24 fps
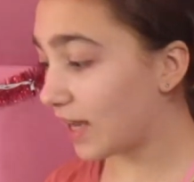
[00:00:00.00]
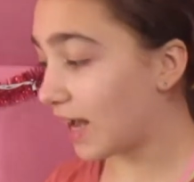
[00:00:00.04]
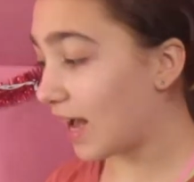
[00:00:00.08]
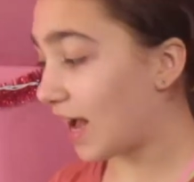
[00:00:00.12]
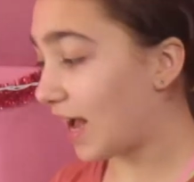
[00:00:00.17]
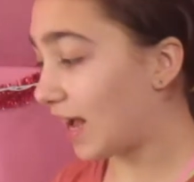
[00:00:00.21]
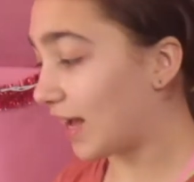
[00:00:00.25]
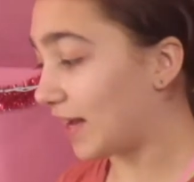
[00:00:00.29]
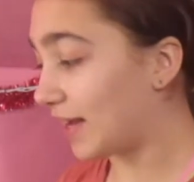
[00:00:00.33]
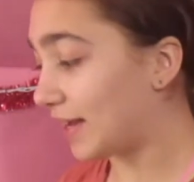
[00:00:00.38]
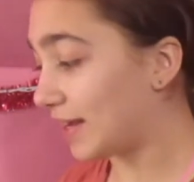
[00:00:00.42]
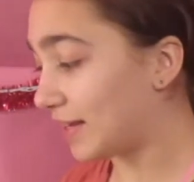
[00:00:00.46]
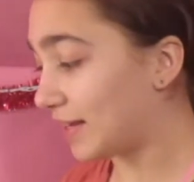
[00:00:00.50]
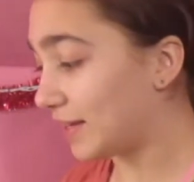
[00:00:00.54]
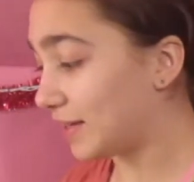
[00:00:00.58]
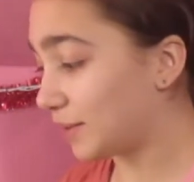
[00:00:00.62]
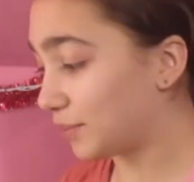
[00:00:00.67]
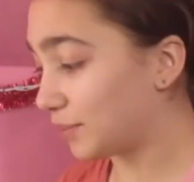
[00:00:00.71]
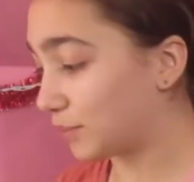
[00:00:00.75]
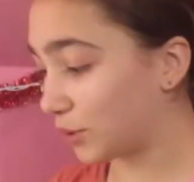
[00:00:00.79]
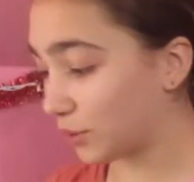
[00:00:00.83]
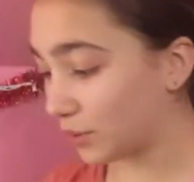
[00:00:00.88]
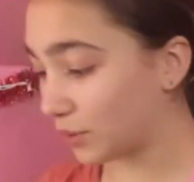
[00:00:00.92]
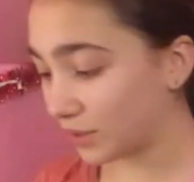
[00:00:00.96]
I
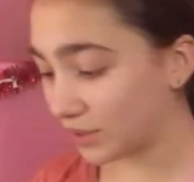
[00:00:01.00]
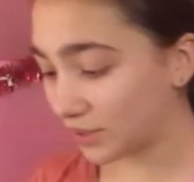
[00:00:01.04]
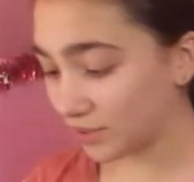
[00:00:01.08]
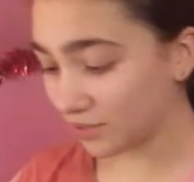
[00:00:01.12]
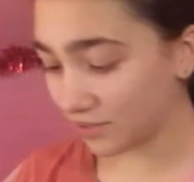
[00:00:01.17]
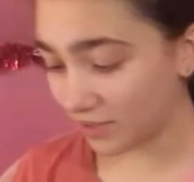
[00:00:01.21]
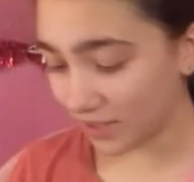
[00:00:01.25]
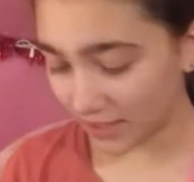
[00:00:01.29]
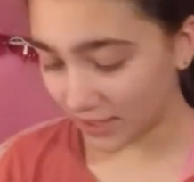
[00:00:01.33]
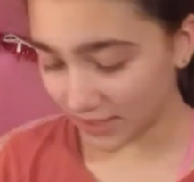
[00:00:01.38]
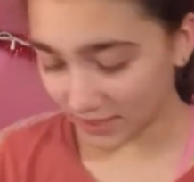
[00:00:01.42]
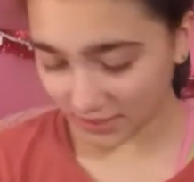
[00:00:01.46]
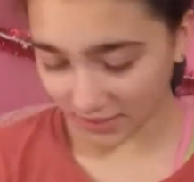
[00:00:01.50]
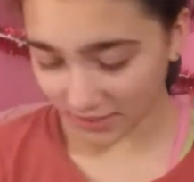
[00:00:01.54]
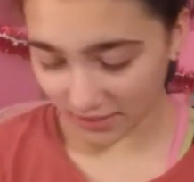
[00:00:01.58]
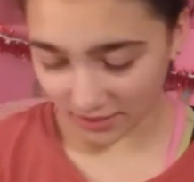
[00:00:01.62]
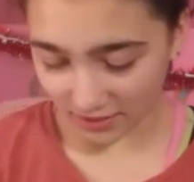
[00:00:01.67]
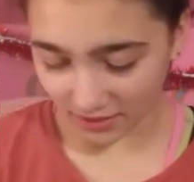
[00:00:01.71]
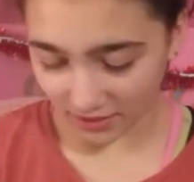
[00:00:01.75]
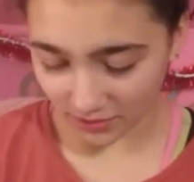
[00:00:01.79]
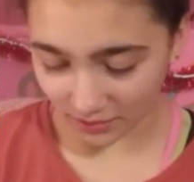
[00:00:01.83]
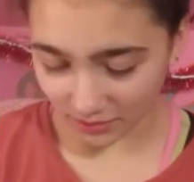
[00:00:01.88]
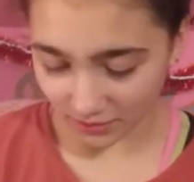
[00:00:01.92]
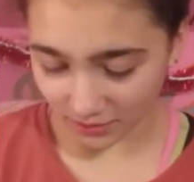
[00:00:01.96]
am going to test
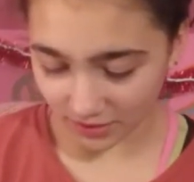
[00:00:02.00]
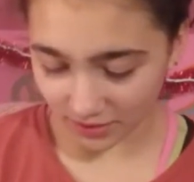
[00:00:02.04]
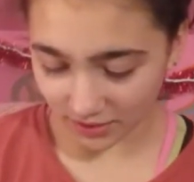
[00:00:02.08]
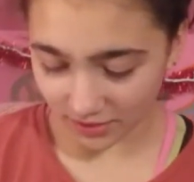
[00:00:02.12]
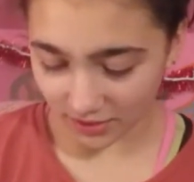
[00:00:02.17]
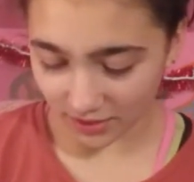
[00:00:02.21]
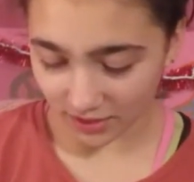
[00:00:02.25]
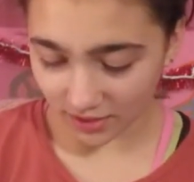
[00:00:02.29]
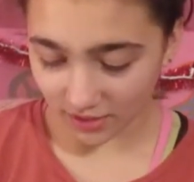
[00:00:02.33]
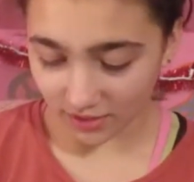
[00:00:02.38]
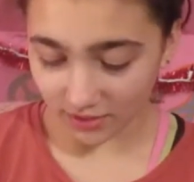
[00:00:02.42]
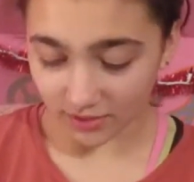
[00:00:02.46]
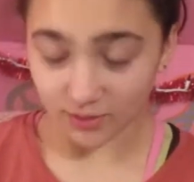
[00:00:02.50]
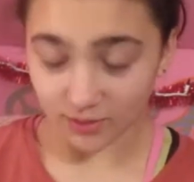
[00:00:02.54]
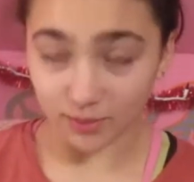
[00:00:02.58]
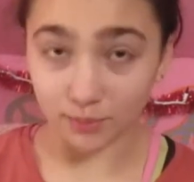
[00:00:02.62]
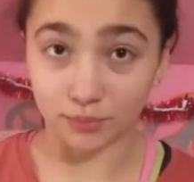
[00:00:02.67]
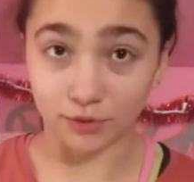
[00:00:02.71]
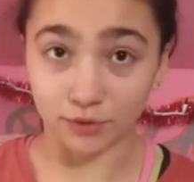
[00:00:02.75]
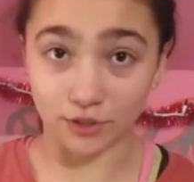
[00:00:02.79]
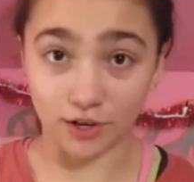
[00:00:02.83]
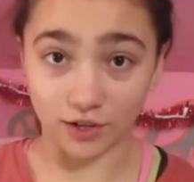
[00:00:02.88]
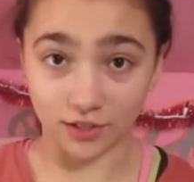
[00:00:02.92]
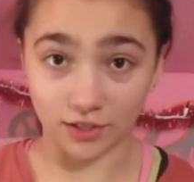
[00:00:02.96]
out the
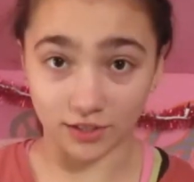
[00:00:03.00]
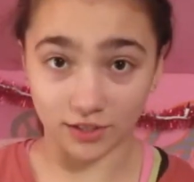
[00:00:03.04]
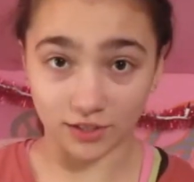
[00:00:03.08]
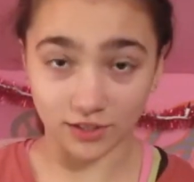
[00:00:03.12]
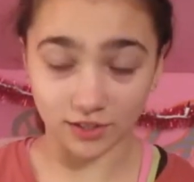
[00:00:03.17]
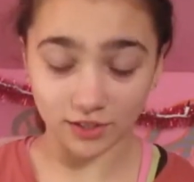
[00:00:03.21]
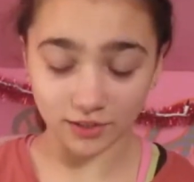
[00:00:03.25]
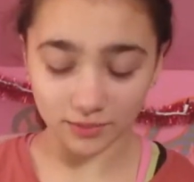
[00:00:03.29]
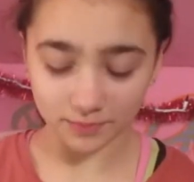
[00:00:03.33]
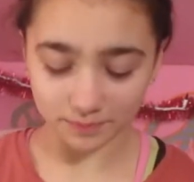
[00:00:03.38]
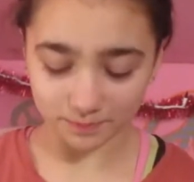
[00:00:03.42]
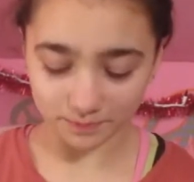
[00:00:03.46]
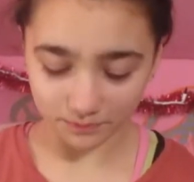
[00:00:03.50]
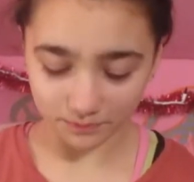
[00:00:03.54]
bronzer.